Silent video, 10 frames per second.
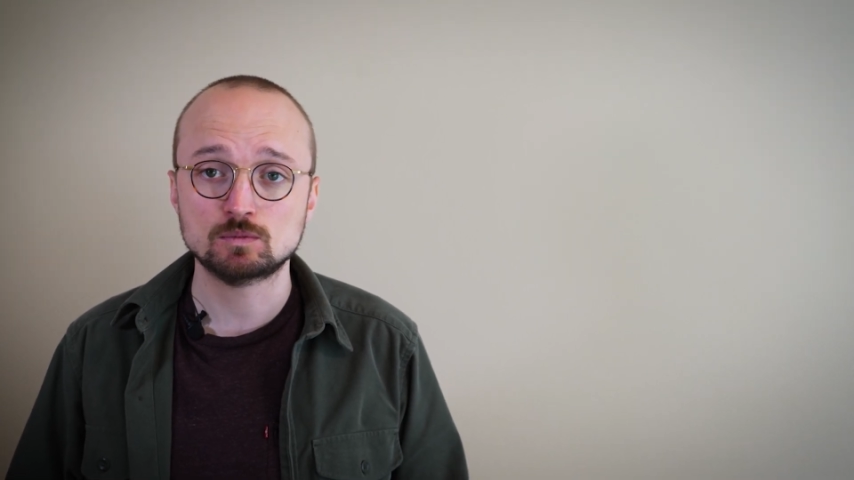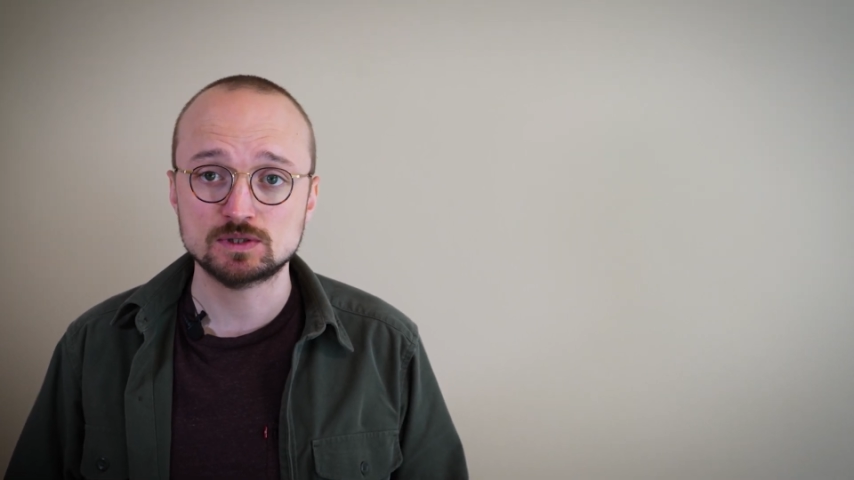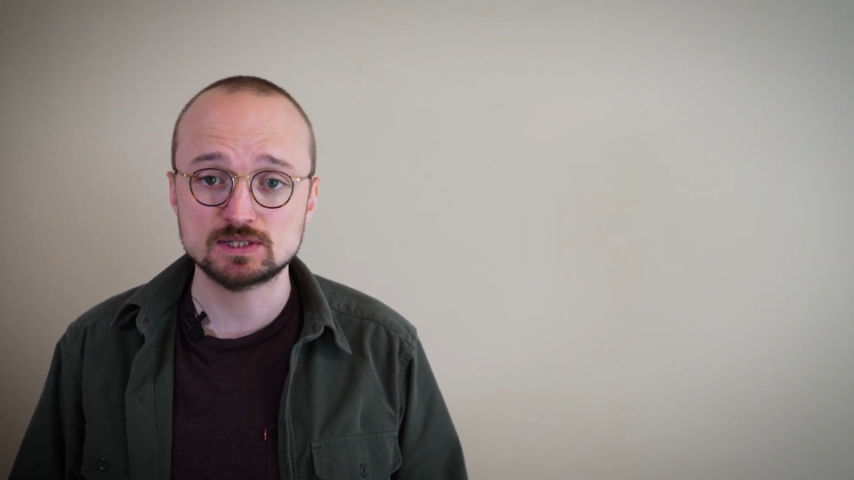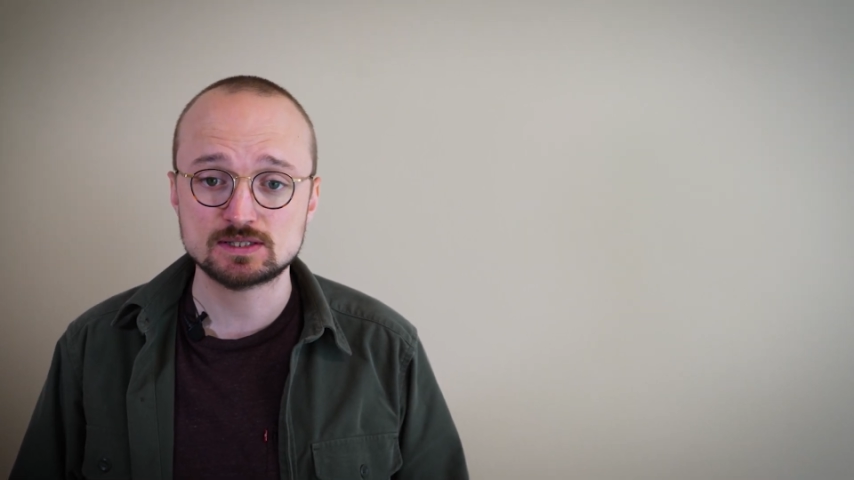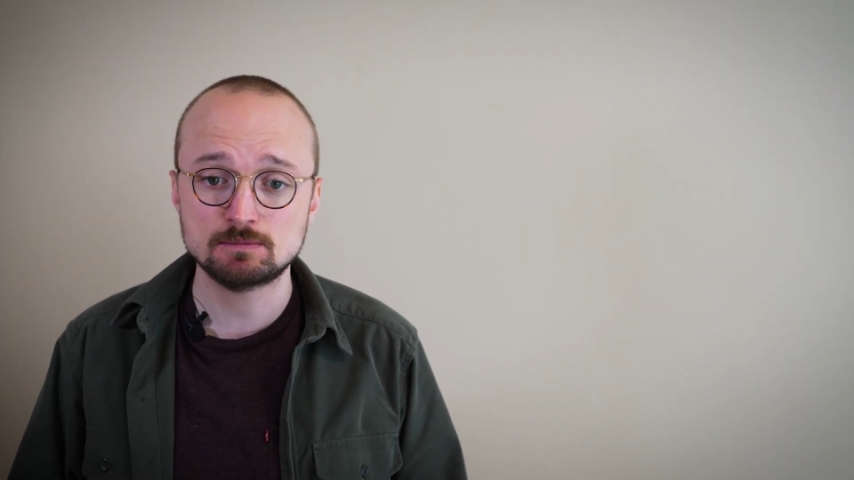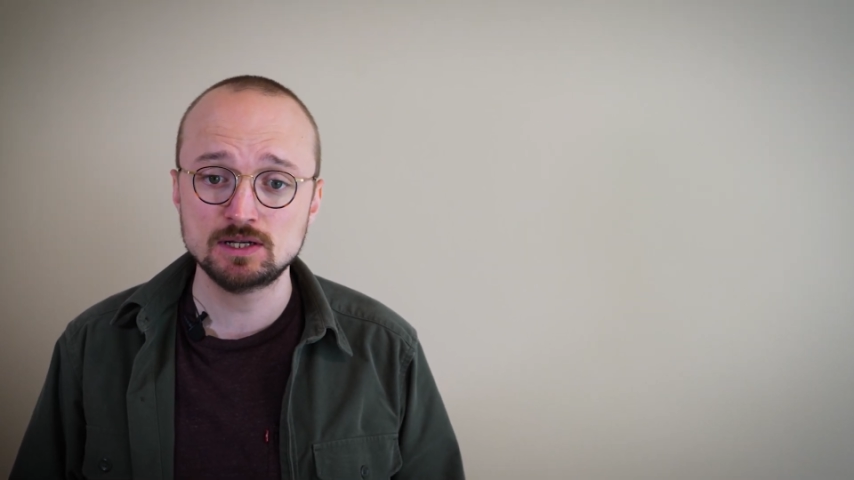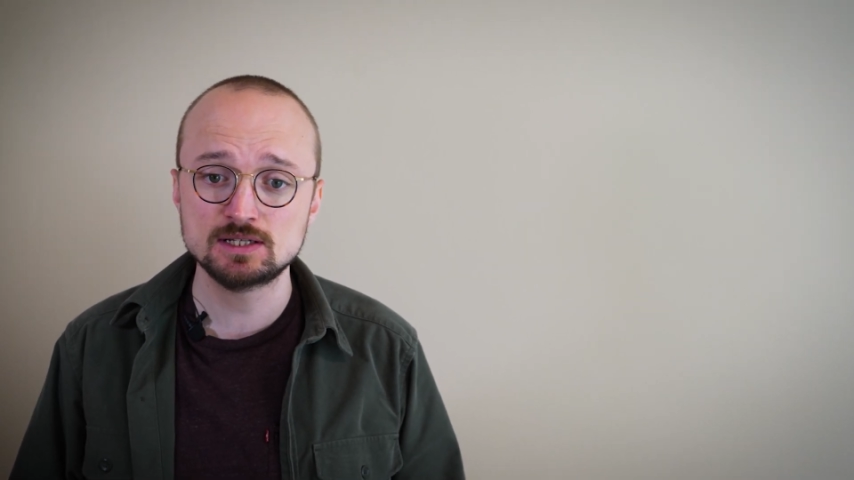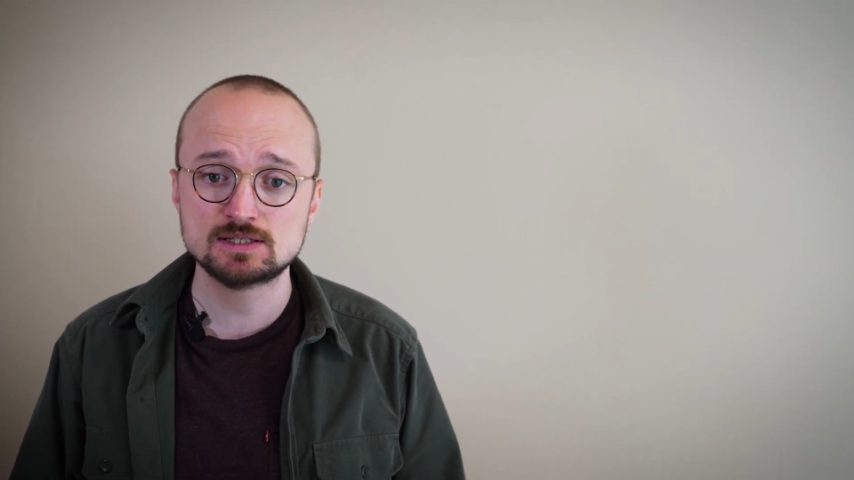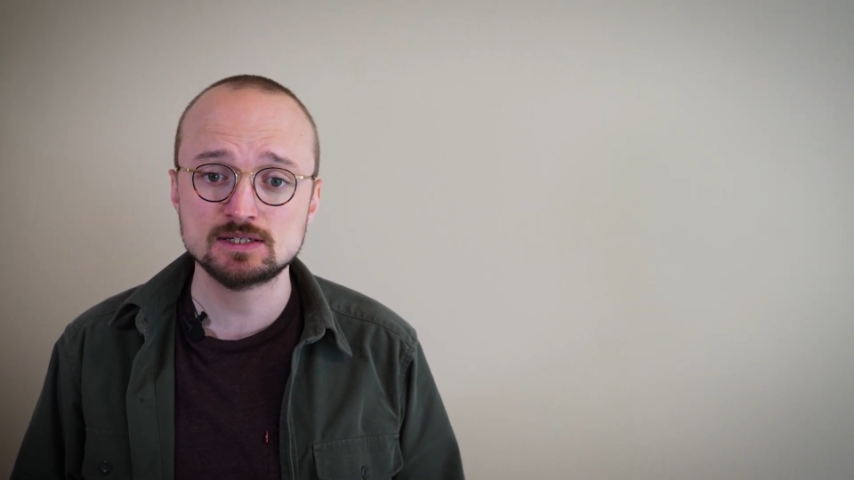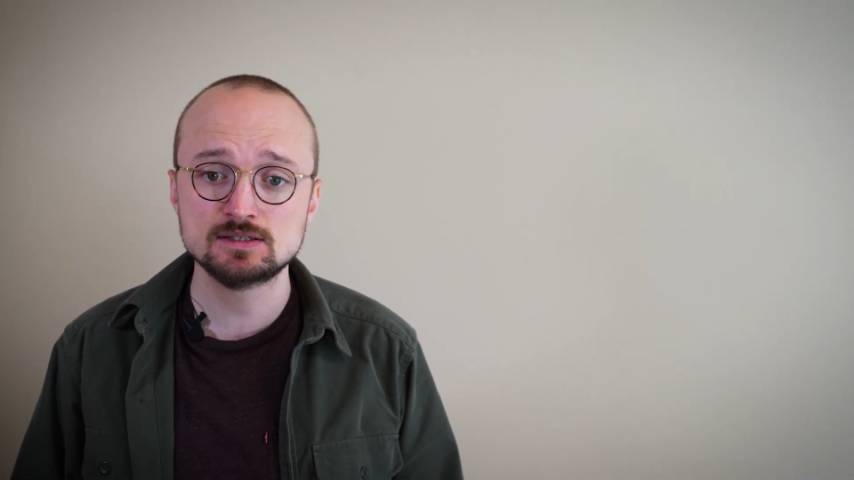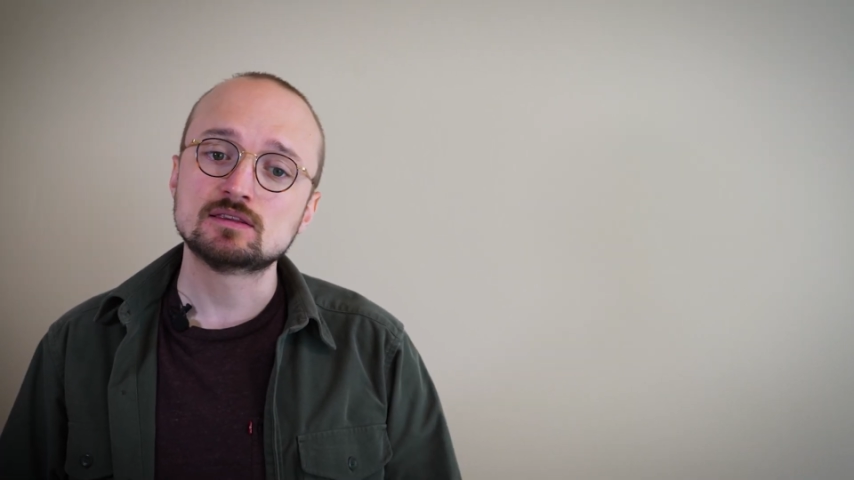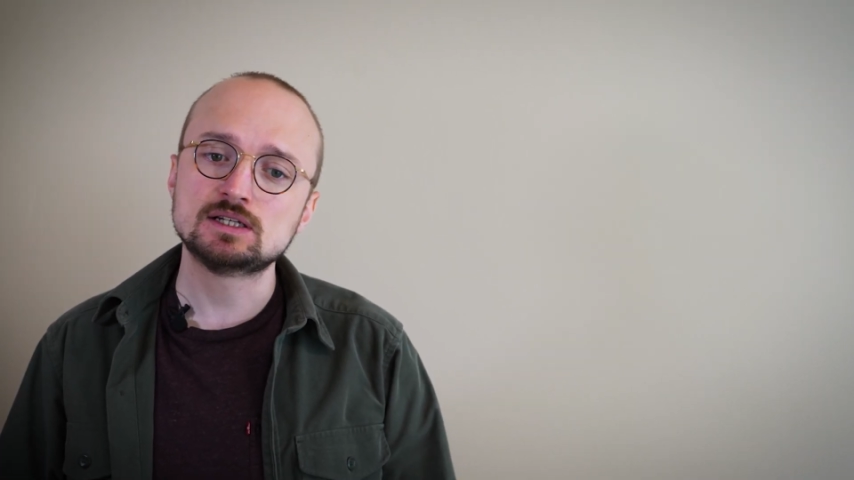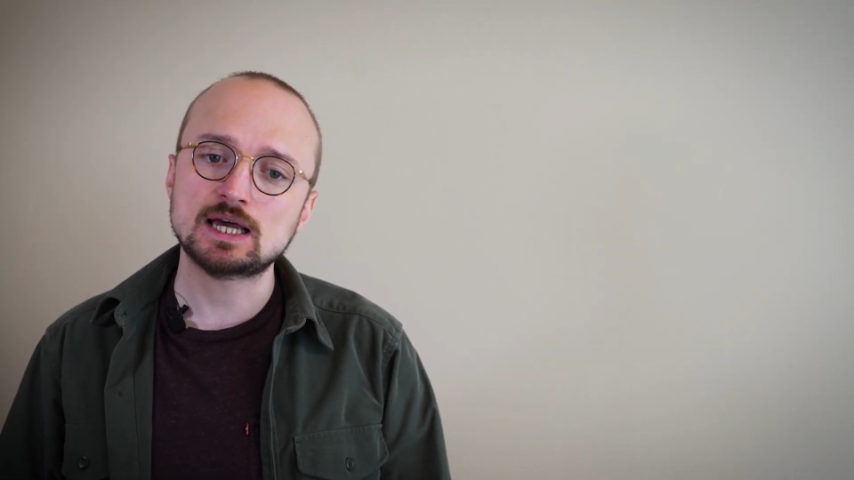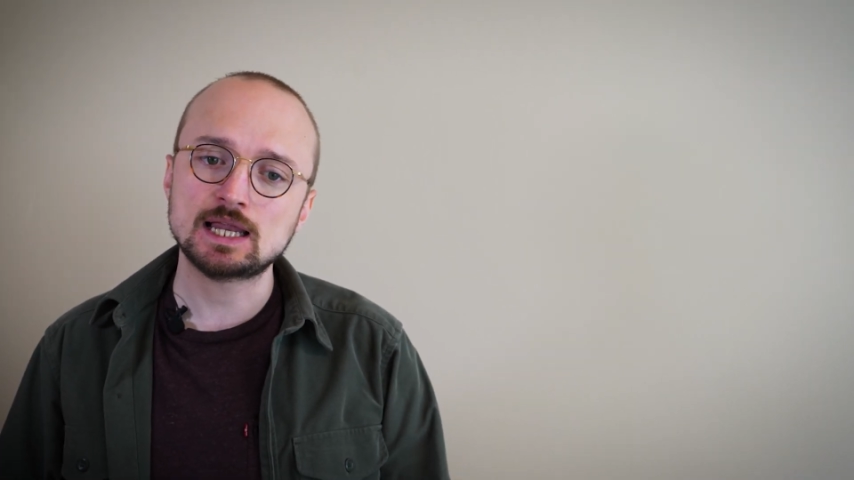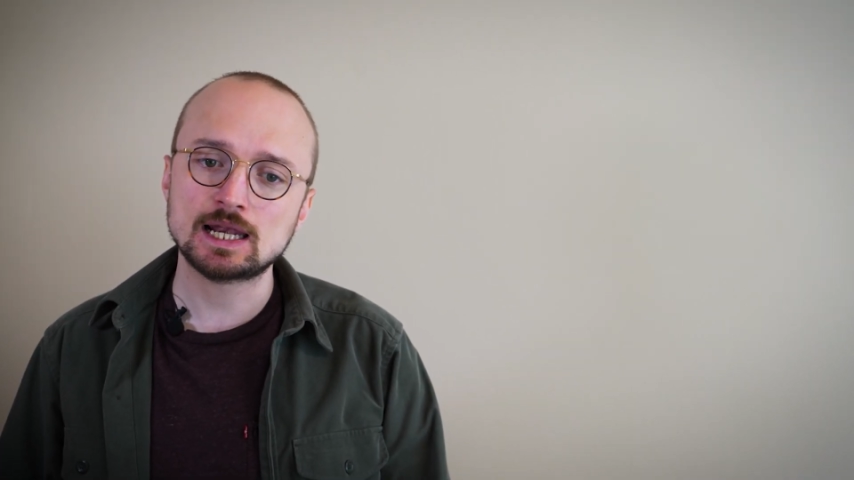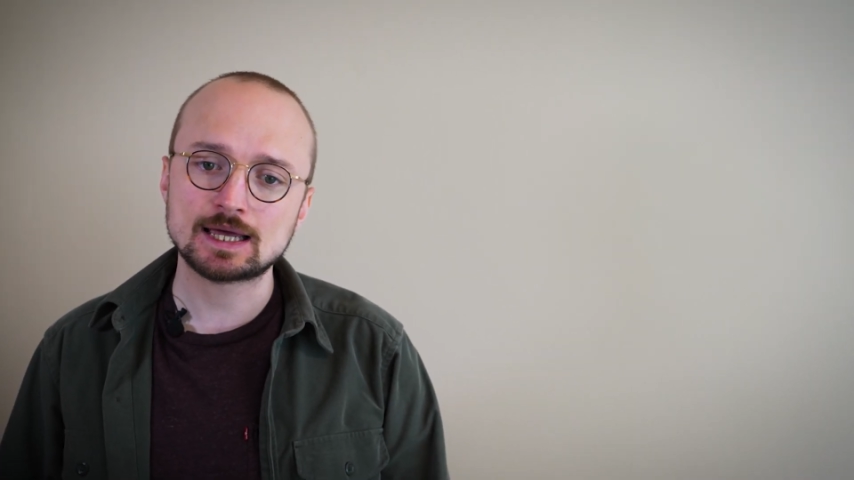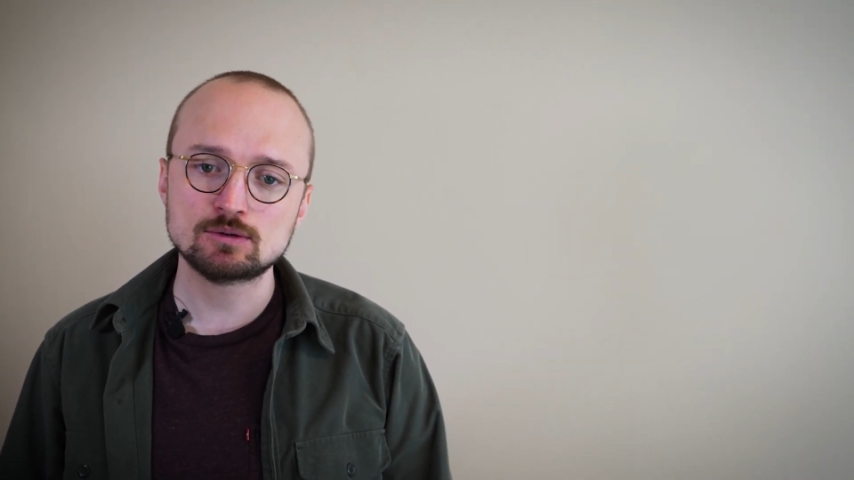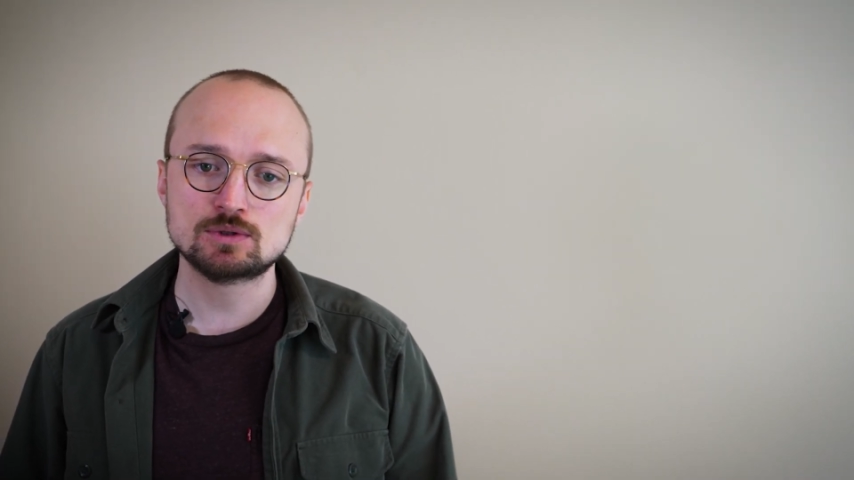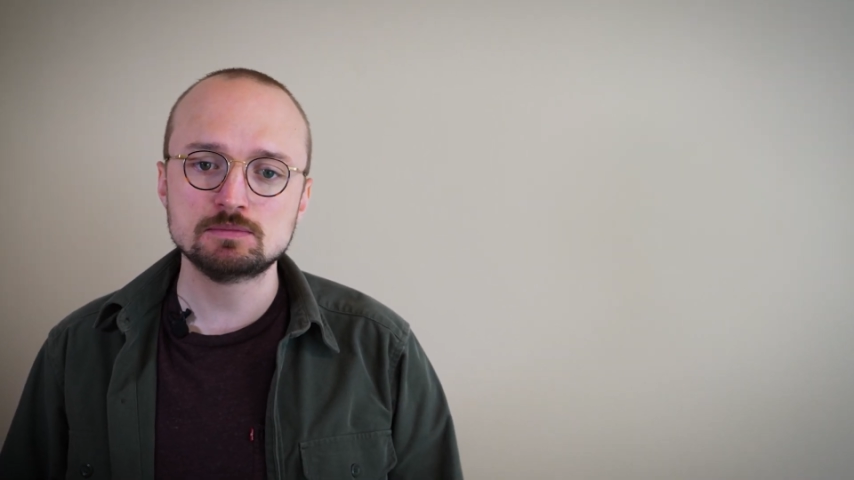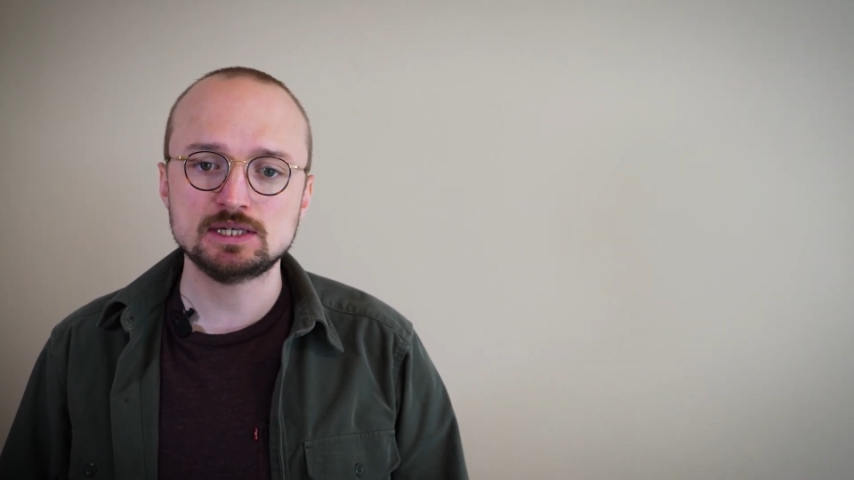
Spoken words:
with disabilities that allow them